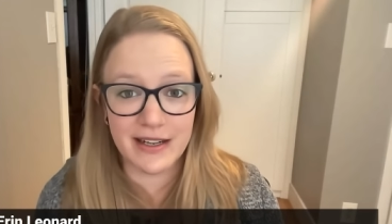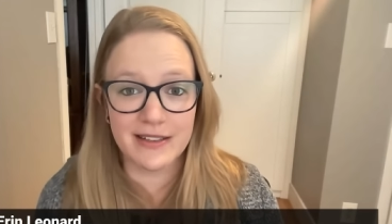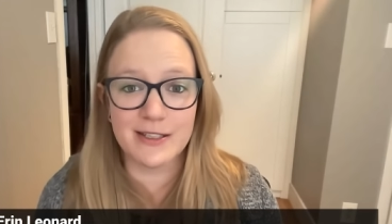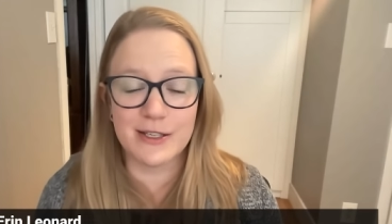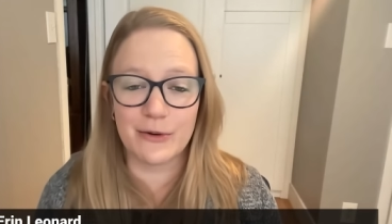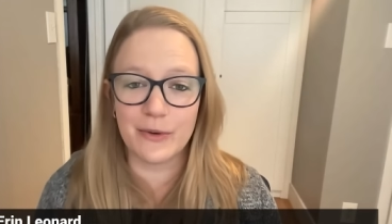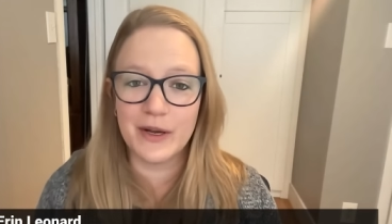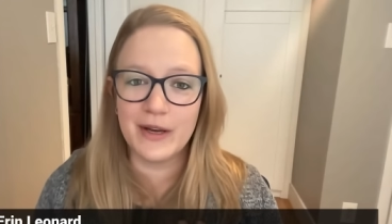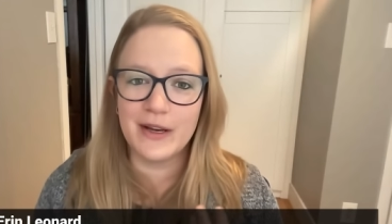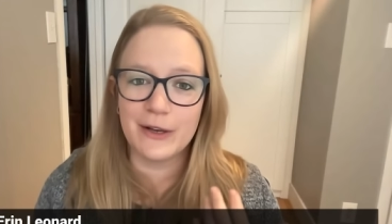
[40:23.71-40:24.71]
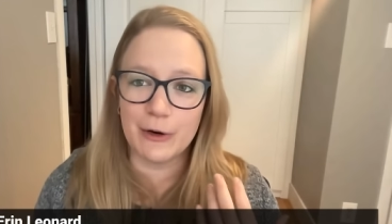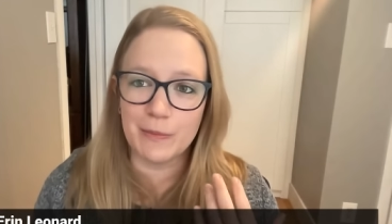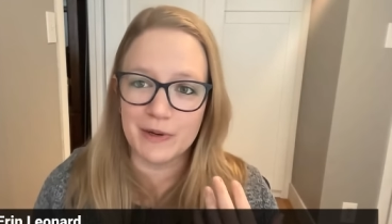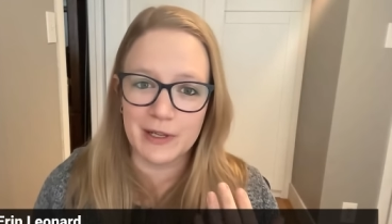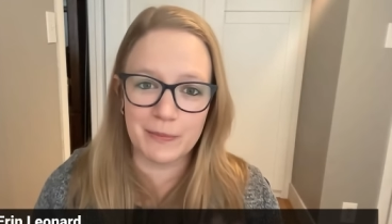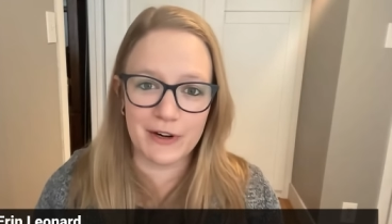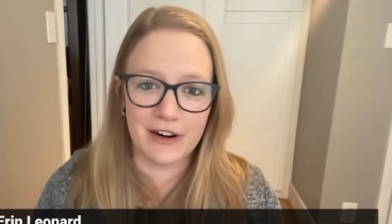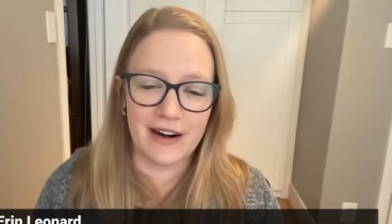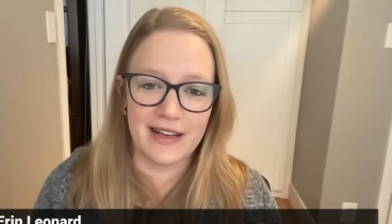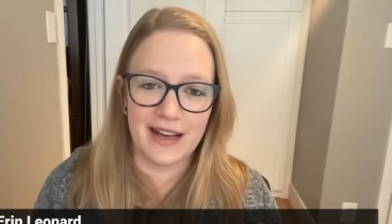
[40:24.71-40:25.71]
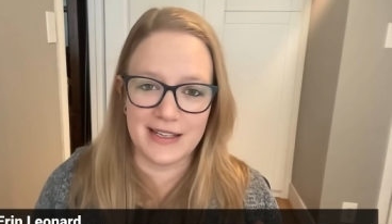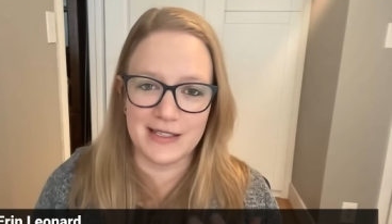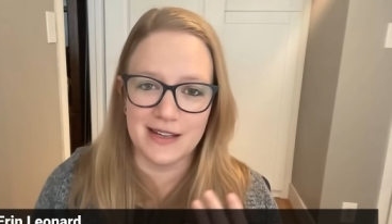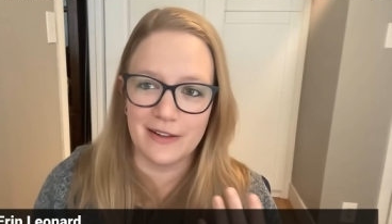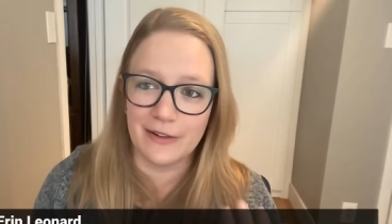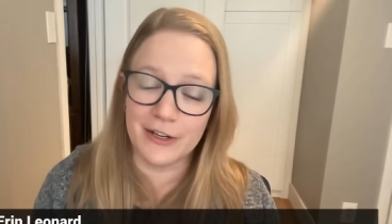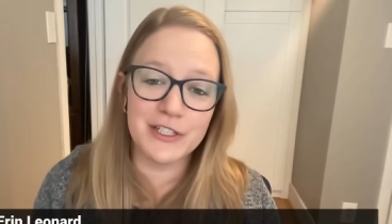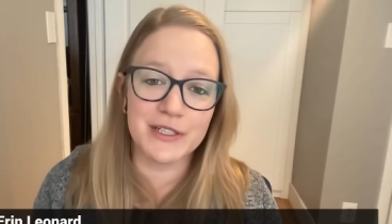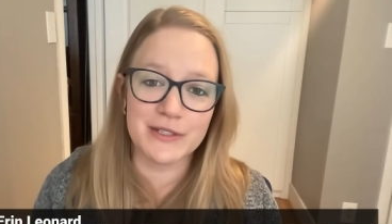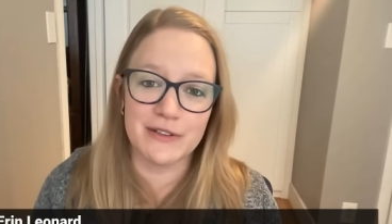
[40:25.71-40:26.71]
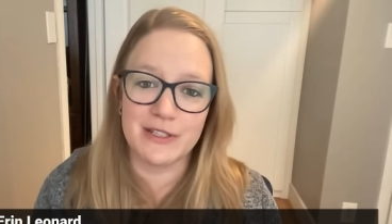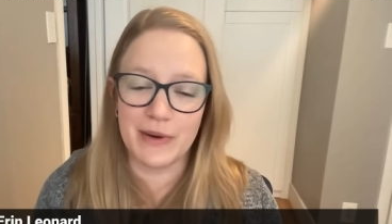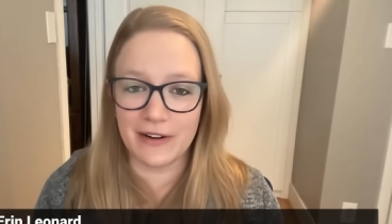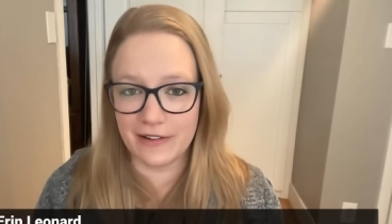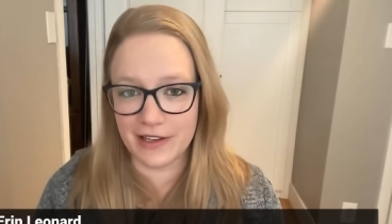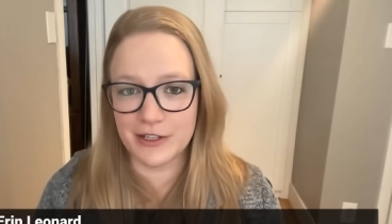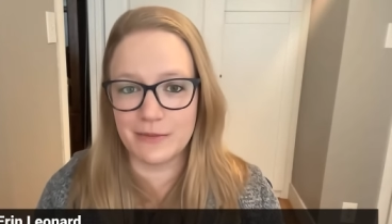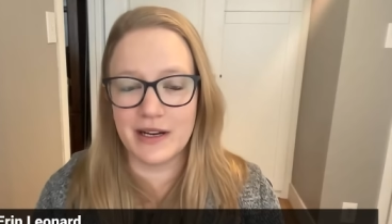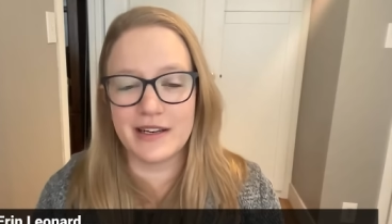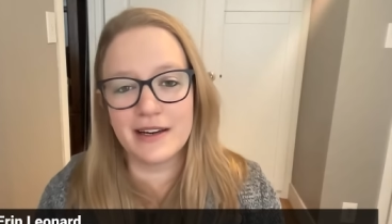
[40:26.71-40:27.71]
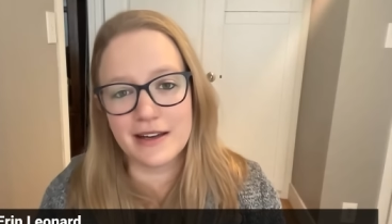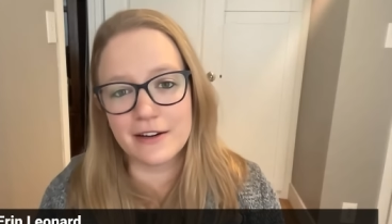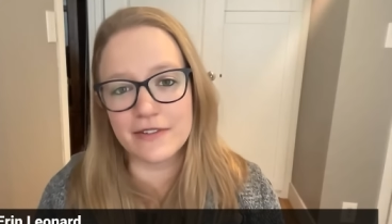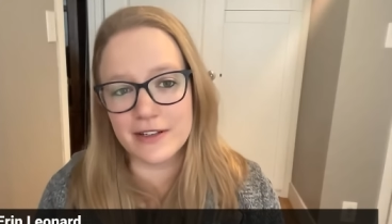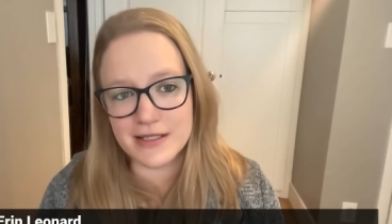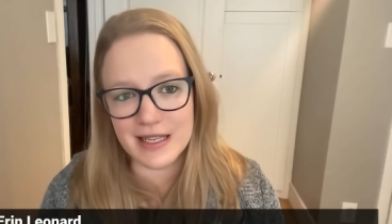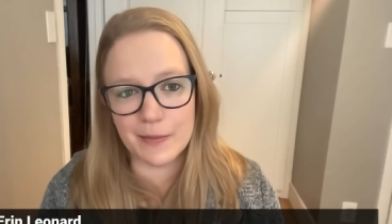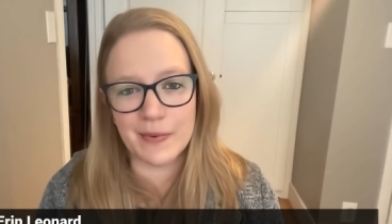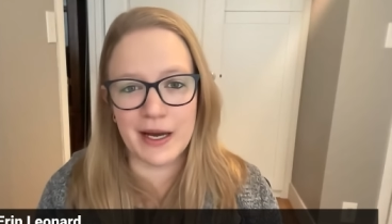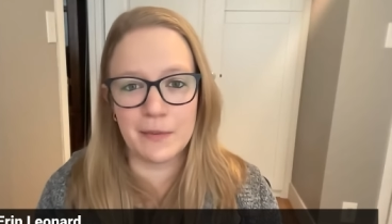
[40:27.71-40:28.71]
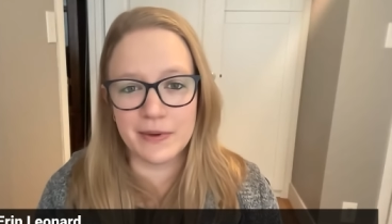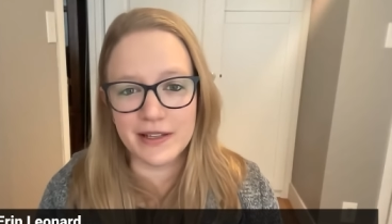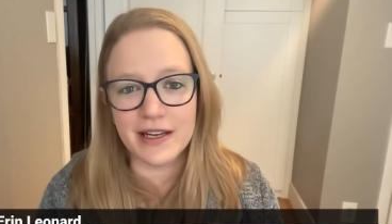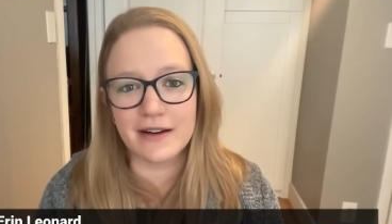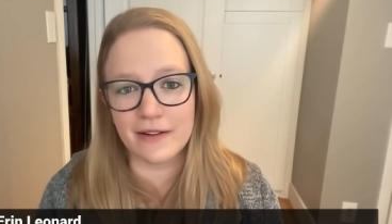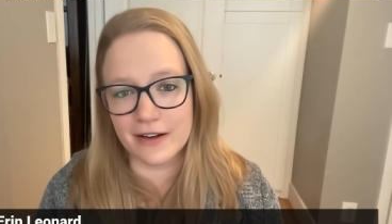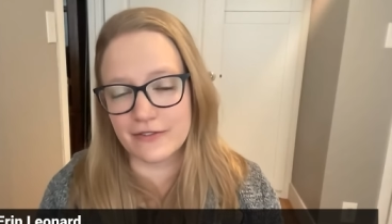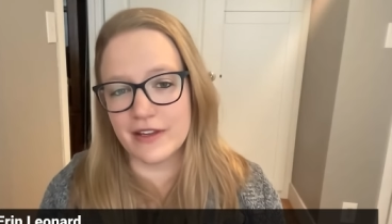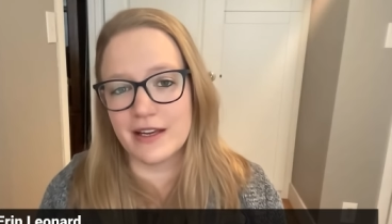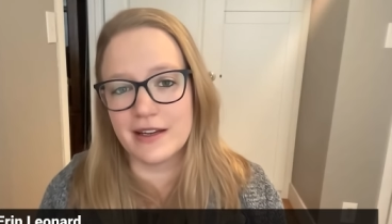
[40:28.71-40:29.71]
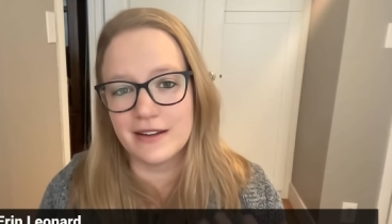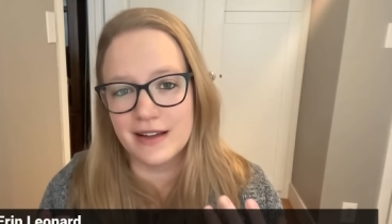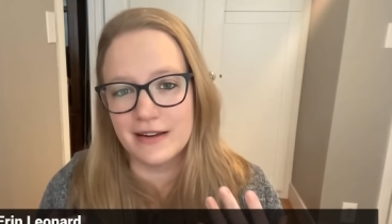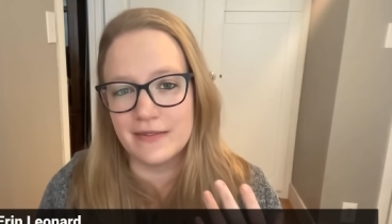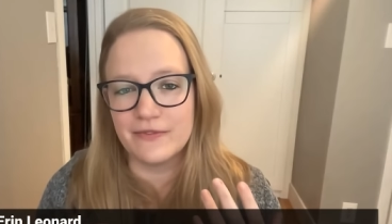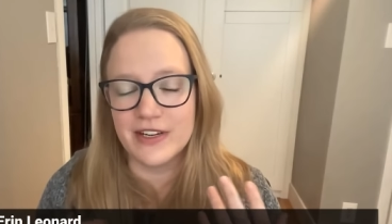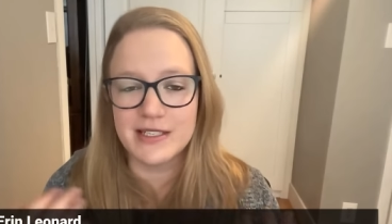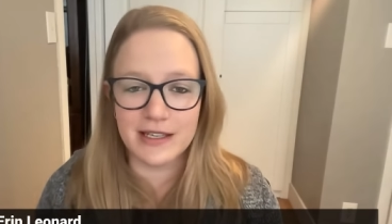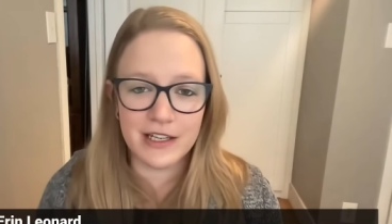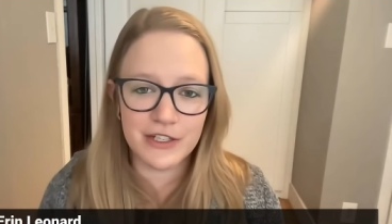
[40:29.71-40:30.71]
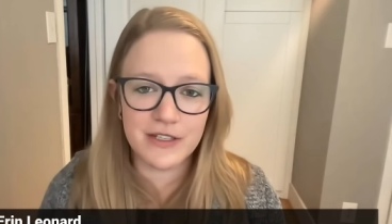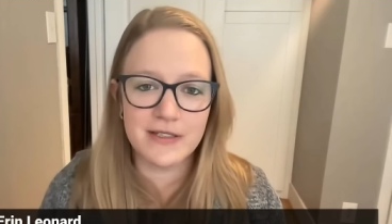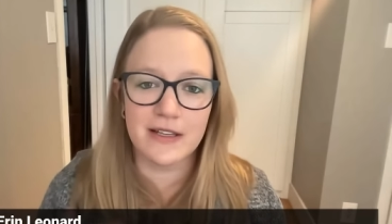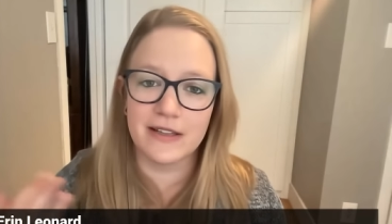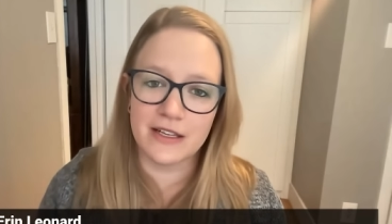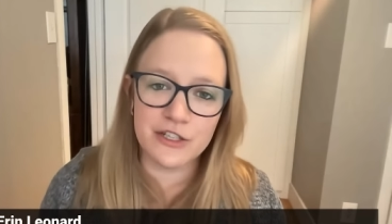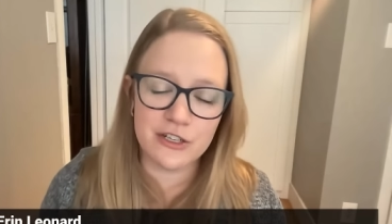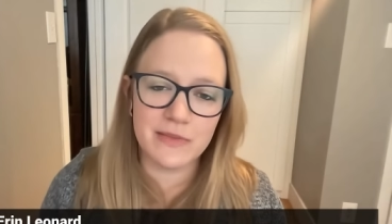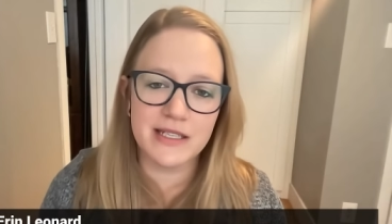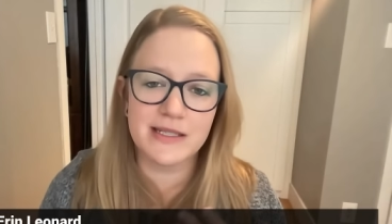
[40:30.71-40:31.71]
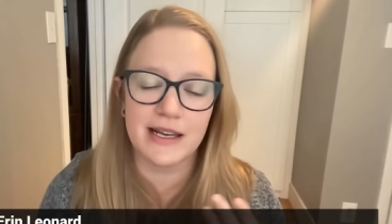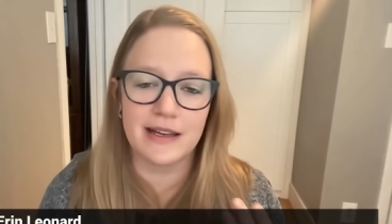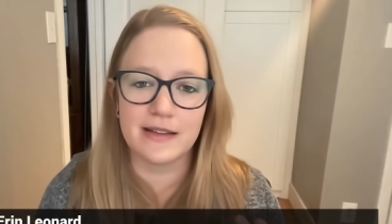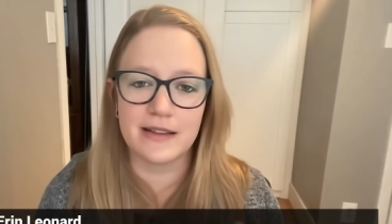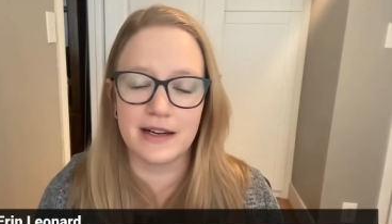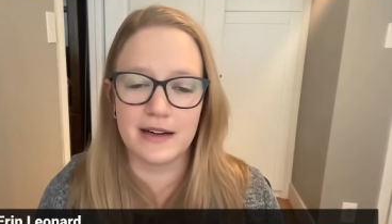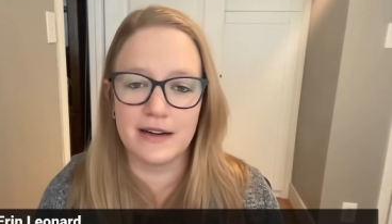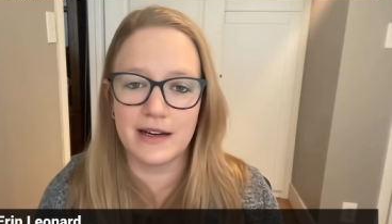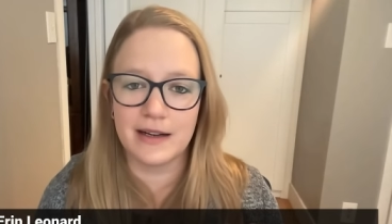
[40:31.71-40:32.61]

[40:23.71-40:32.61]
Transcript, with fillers: And so Europa Clipper, it has a large concerns about electromagnetic interference and compatibility. And a lot of the investigations, the instruments and their